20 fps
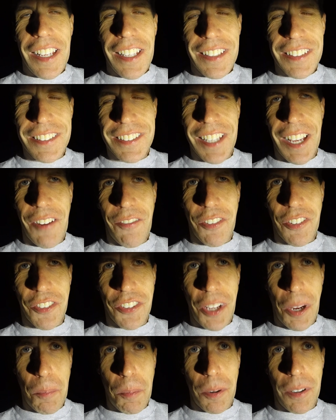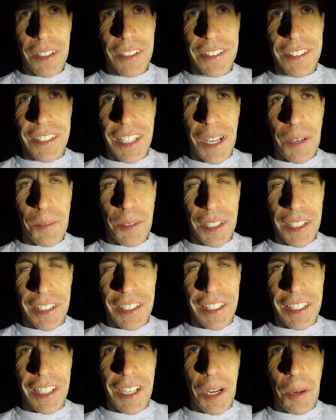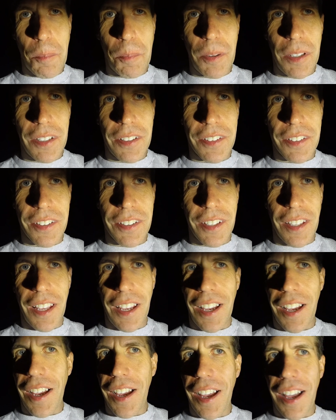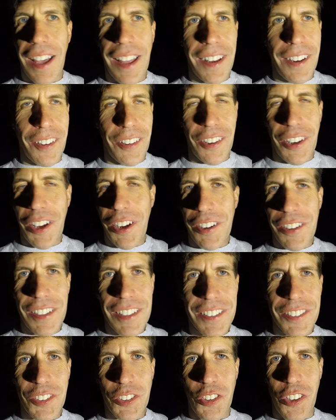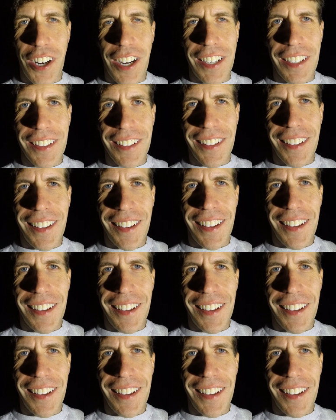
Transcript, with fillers: It's time for supper. It's time to clean up. It's I don't know, it's great.